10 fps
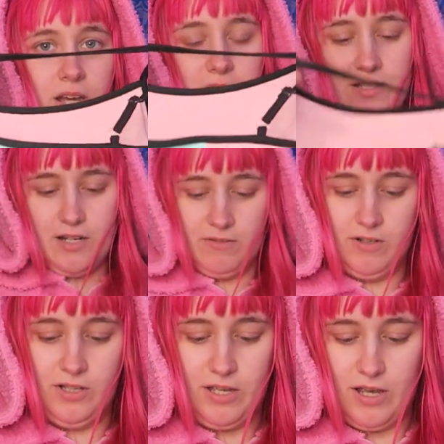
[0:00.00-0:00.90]
it's not
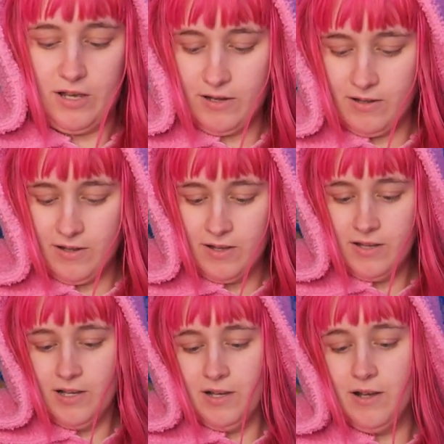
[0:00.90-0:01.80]
really,
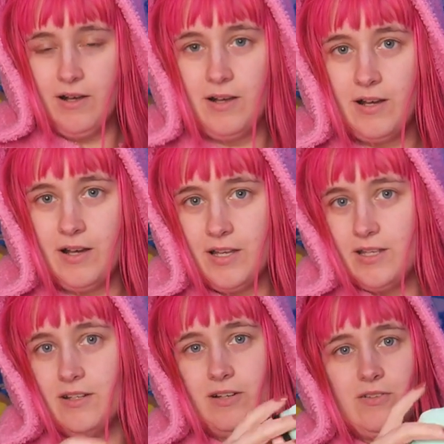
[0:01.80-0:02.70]

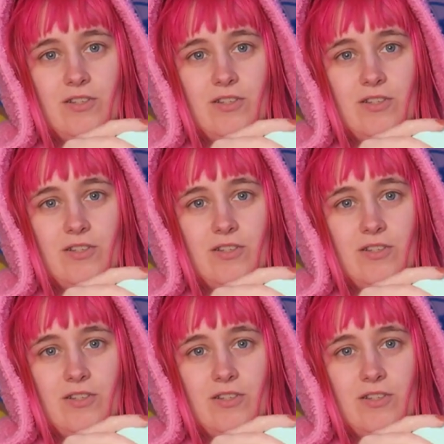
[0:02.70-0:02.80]
you know,